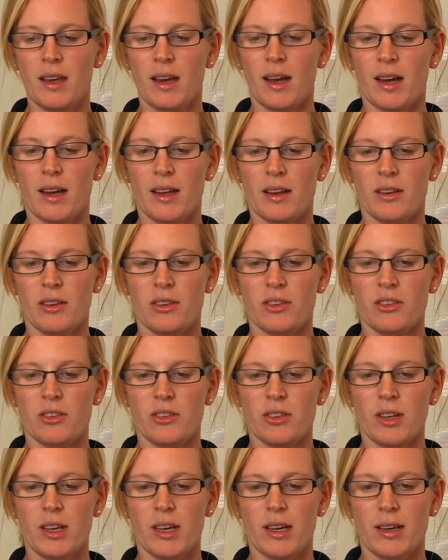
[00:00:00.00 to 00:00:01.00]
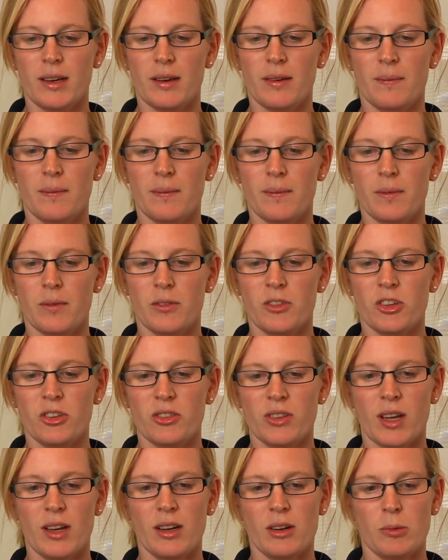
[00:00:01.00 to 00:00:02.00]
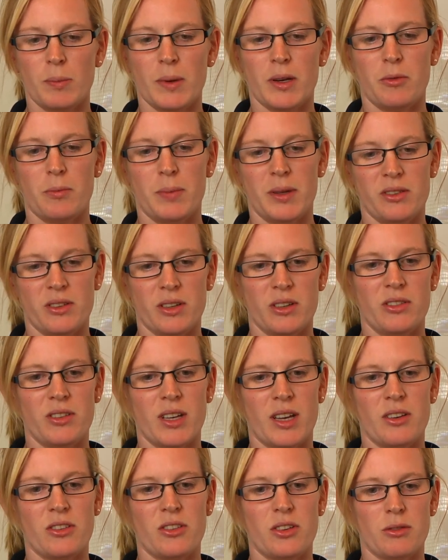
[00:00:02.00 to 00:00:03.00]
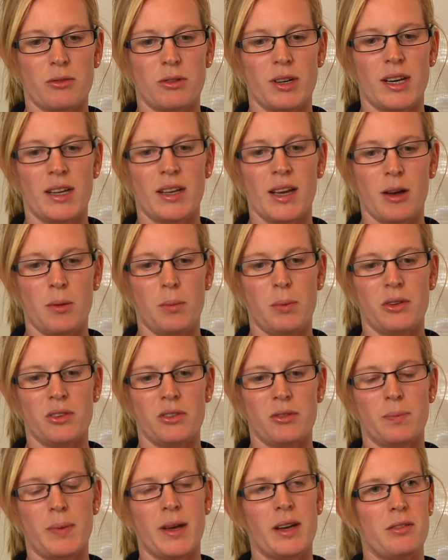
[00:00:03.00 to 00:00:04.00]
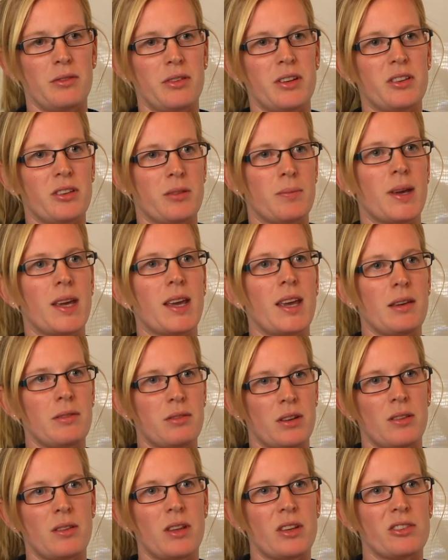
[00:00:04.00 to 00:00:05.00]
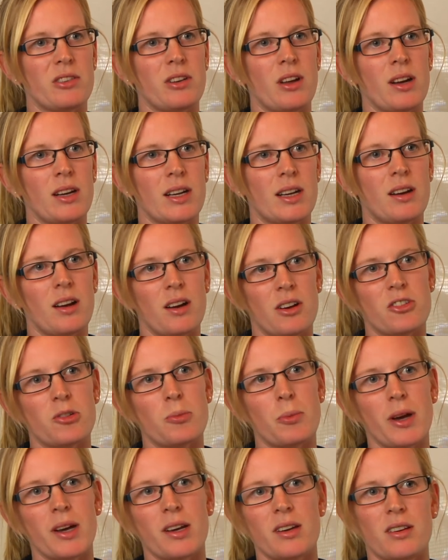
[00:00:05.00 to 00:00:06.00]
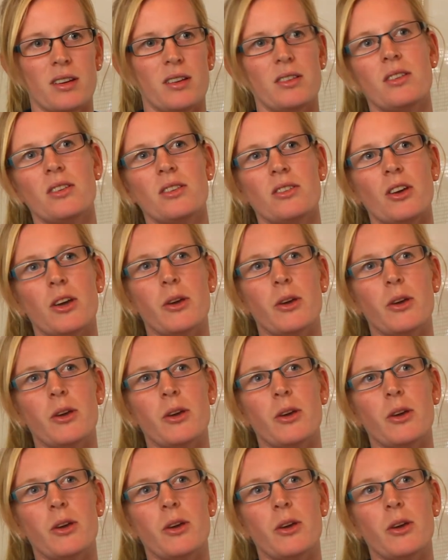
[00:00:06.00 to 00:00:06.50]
and just that little bit of business sense are really help has benefited me even in this slightly larger practice.